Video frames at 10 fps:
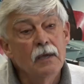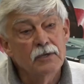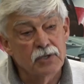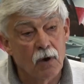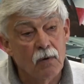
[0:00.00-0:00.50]

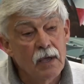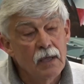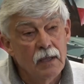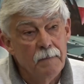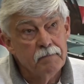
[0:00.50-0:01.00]
So,
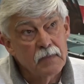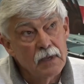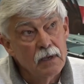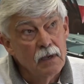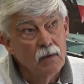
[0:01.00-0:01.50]

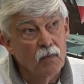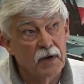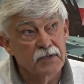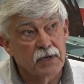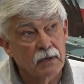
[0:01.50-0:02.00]
what
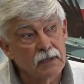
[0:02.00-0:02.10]
is it?